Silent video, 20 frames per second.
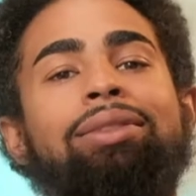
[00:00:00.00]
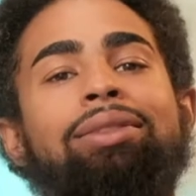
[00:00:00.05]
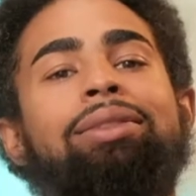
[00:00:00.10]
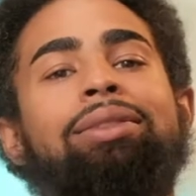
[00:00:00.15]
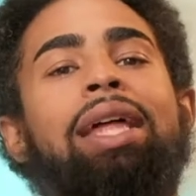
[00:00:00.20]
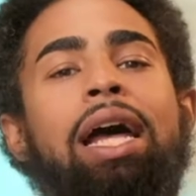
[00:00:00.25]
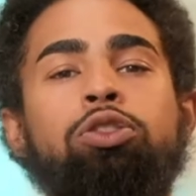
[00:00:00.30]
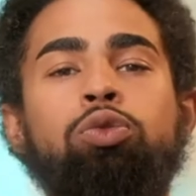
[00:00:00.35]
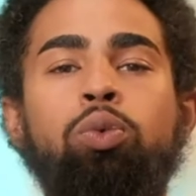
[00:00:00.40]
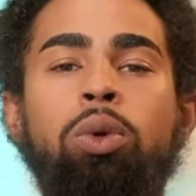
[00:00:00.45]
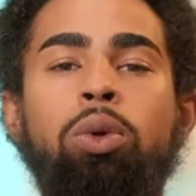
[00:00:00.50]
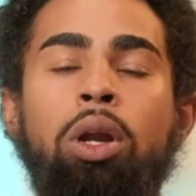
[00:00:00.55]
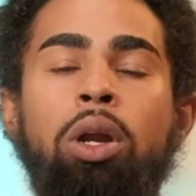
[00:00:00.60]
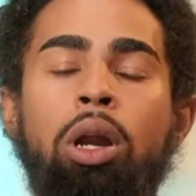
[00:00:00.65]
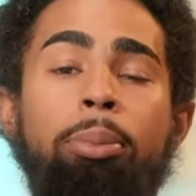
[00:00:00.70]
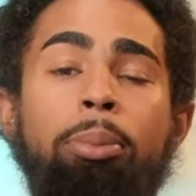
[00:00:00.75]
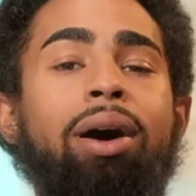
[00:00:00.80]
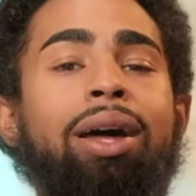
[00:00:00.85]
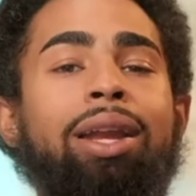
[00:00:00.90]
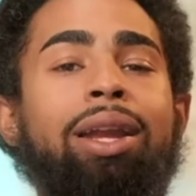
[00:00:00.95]
That's what our
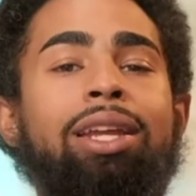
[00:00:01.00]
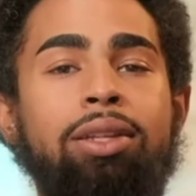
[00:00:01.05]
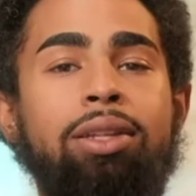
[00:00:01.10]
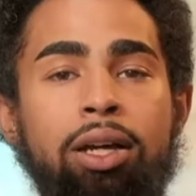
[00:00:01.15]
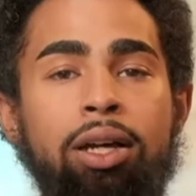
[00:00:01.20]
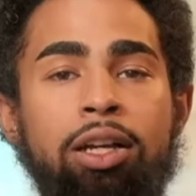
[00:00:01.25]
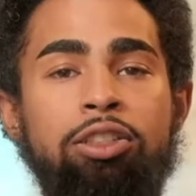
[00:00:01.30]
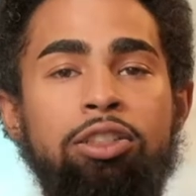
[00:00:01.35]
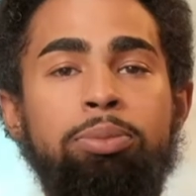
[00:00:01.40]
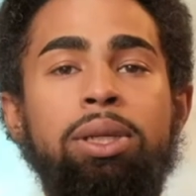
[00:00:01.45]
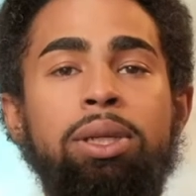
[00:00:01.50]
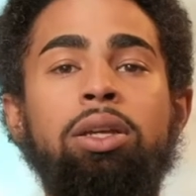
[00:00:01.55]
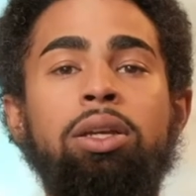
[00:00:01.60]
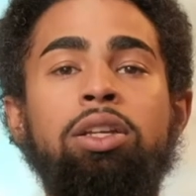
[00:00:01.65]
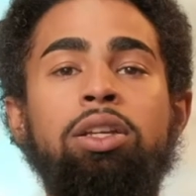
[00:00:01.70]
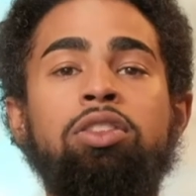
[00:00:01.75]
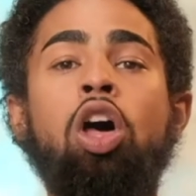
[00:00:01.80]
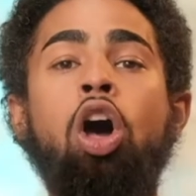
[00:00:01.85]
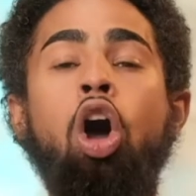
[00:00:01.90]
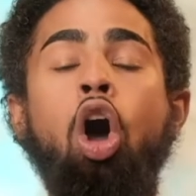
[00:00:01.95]
body does
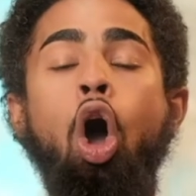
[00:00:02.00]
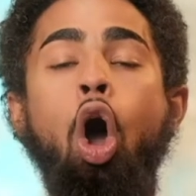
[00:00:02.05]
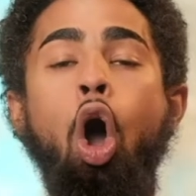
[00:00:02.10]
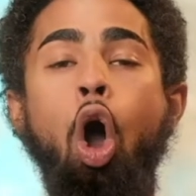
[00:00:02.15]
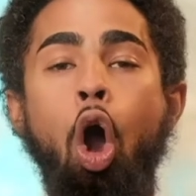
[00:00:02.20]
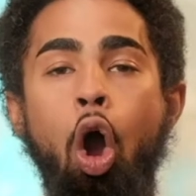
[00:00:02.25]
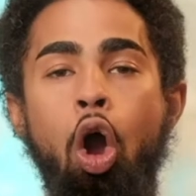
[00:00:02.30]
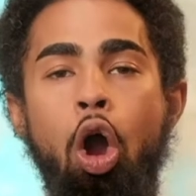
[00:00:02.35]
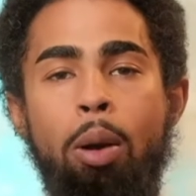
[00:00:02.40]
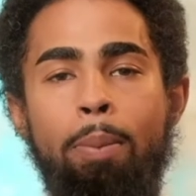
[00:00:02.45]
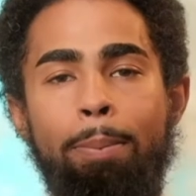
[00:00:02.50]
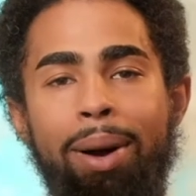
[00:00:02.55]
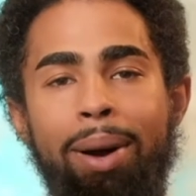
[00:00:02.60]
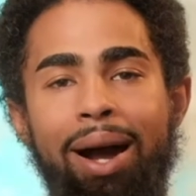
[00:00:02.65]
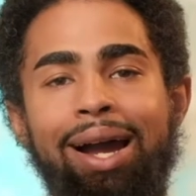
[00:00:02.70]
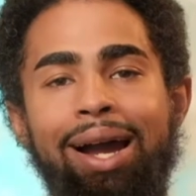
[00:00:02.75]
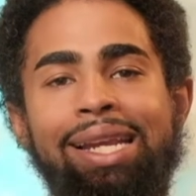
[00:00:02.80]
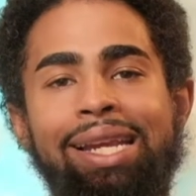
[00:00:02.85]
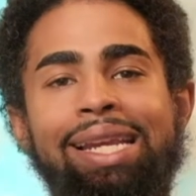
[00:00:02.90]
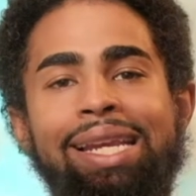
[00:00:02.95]
because our
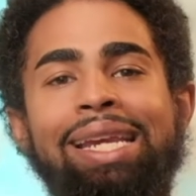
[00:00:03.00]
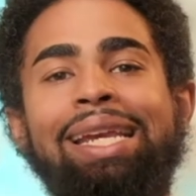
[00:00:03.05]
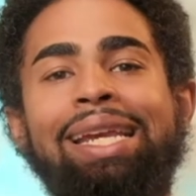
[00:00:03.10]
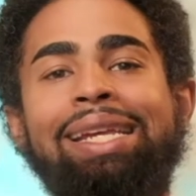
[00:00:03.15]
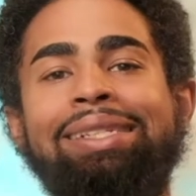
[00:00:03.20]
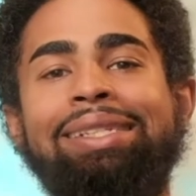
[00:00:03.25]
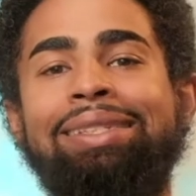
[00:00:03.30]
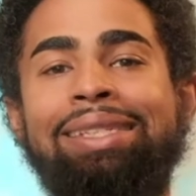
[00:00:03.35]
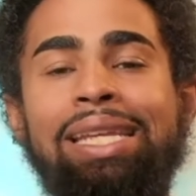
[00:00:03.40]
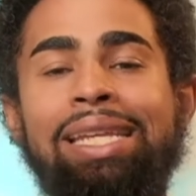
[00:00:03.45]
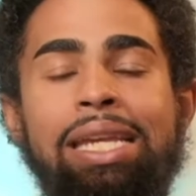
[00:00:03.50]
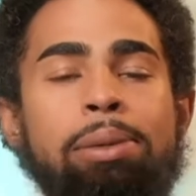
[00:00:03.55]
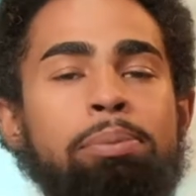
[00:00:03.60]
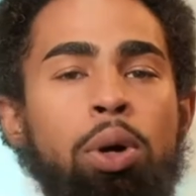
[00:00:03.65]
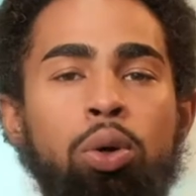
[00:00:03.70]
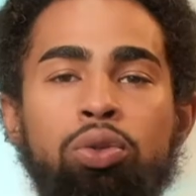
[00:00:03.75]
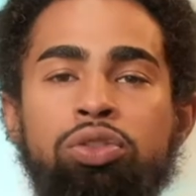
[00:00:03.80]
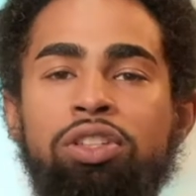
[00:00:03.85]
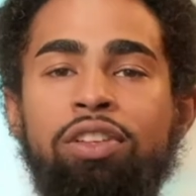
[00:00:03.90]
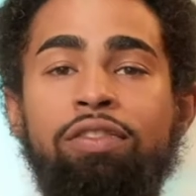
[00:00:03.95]
body is the
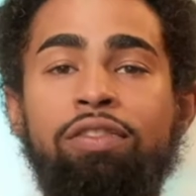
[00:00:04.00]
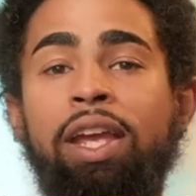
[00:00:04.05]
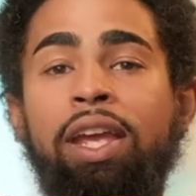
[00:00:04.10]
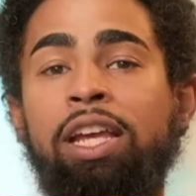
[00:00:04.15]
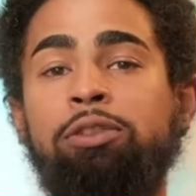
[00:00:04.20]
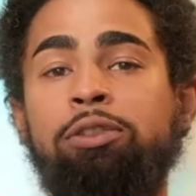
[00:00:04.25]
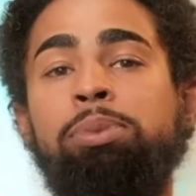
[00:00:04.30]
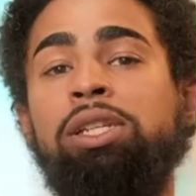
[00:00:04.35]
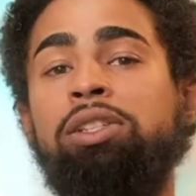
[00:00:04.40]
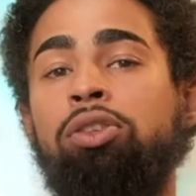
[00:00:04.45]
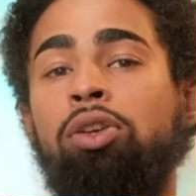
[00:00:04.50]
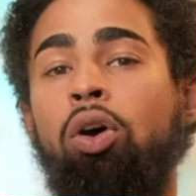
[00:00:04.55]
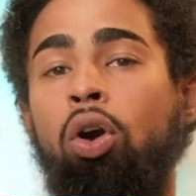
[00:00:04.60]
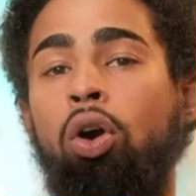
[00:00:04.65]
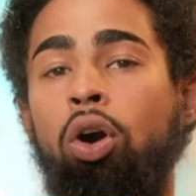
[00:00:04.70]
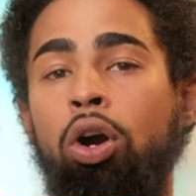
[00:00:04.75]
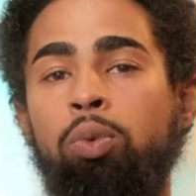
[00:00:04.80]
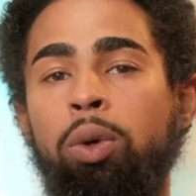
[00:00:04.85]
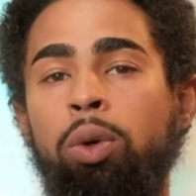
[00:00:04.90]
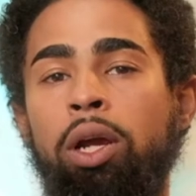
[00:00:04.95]
most advanced piece of
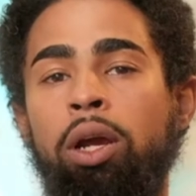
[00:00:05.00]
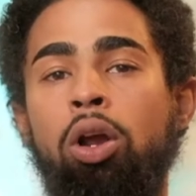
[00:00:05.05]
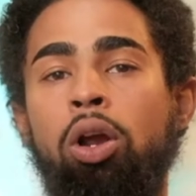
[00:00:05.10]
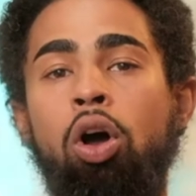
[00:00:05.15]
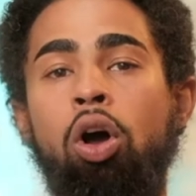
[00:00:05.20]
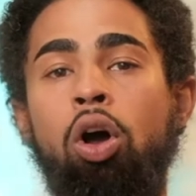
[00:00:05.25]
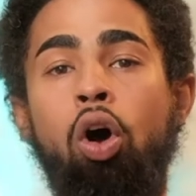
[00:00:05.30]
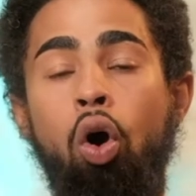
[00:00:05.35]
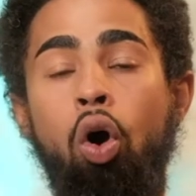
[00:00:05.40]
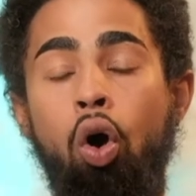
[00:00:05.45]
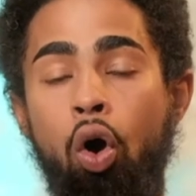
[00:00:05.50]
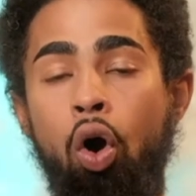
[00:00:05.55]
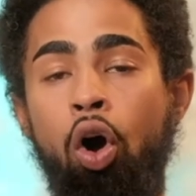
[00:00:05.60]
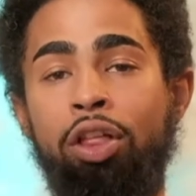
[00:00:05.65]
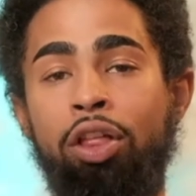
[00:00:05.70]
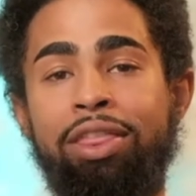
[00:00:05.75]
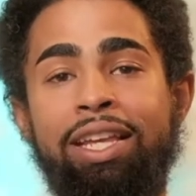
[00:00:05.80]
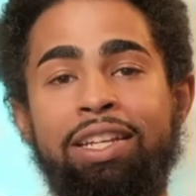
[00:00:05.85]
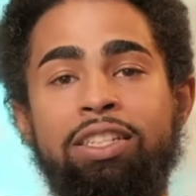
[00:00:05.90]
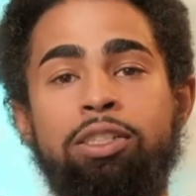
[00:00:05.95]
hardware on
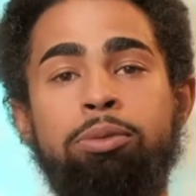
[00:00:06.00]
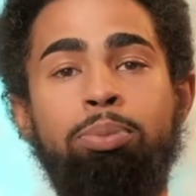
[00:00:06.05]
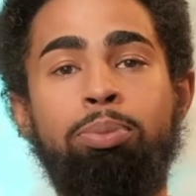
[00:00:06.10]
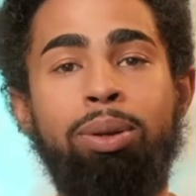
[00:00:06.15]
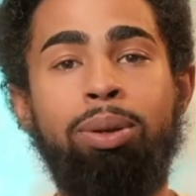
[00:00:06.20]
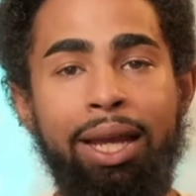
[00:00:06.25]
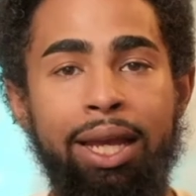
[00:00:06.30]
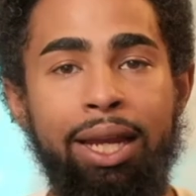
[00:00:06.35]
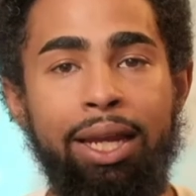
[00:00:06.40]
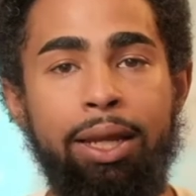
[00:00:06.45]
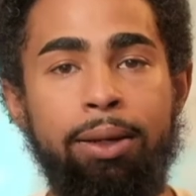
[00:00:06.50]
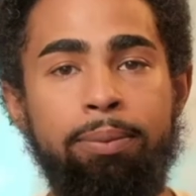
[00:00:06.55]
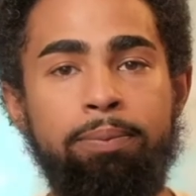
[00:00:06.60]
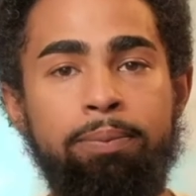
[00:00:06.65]
this planet.